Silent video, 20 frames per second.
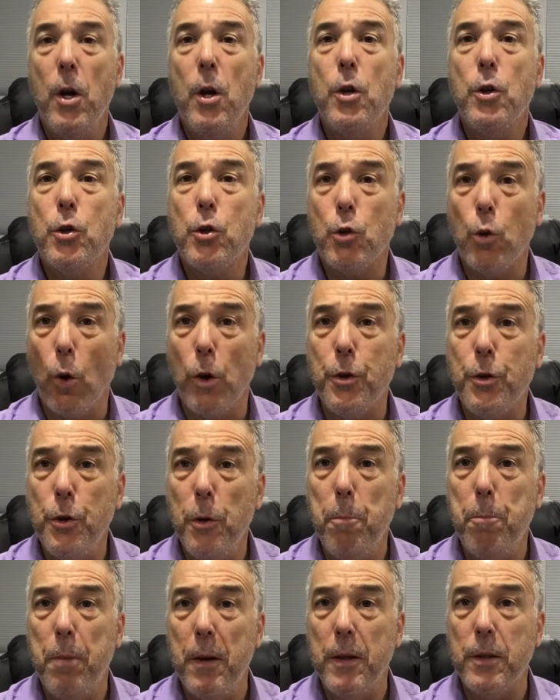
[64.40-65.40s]
Source your
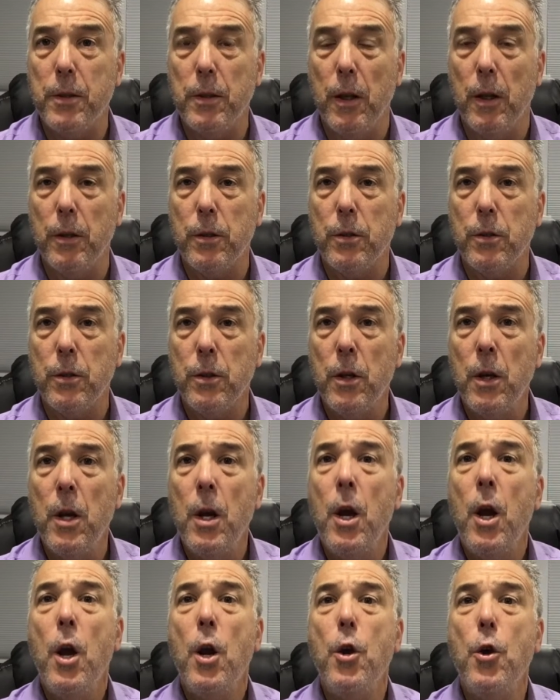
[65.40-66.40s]
business,
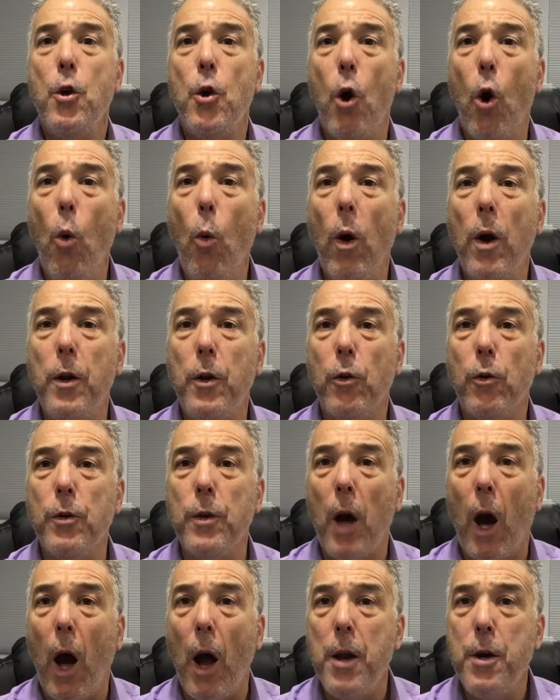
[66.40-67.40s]
know what your
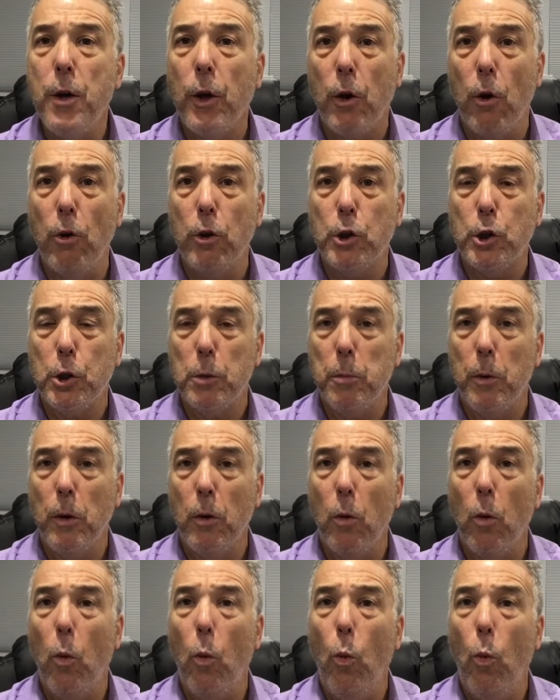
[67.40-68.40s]

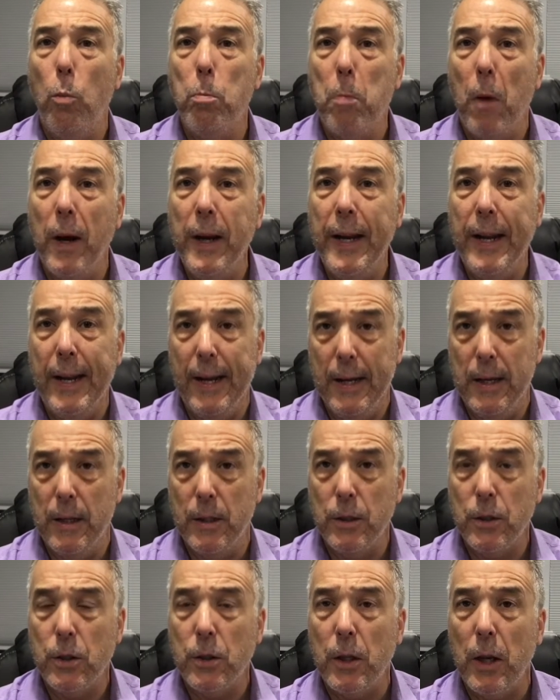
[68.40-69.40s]
non-negotiable money
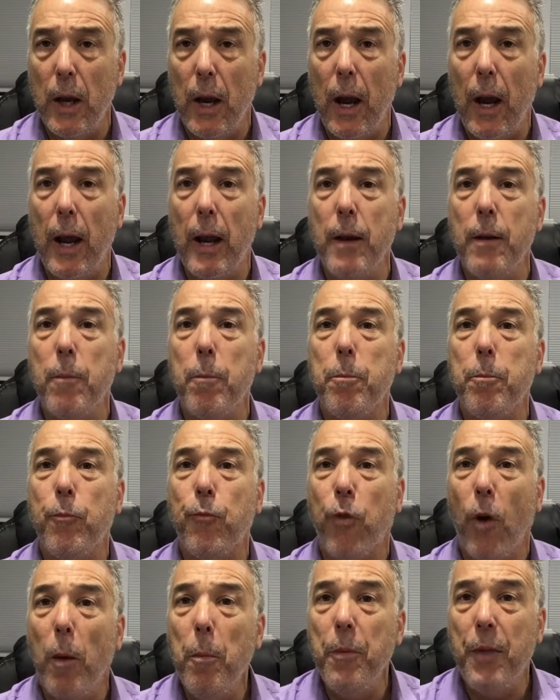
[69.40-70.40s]
is, and
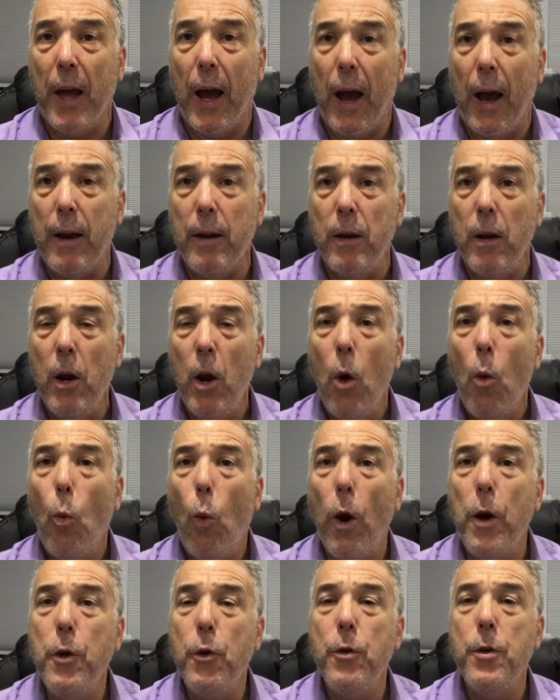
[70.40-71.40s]
from that,
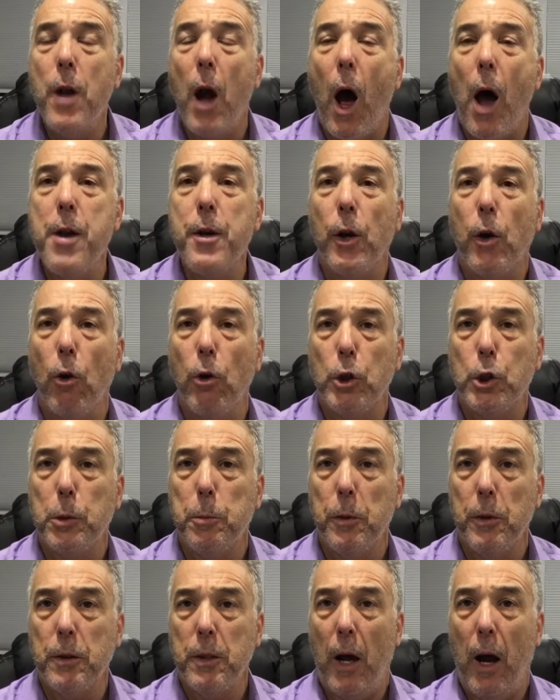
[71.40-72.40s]
what your
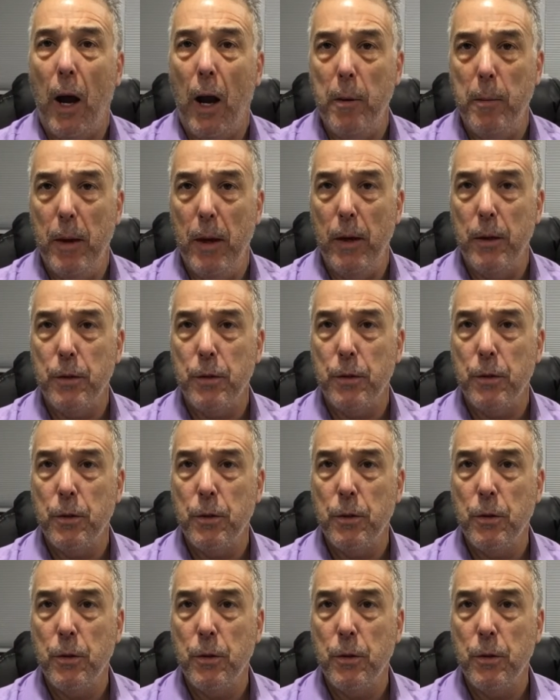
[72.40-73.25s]
non-negotiable time is.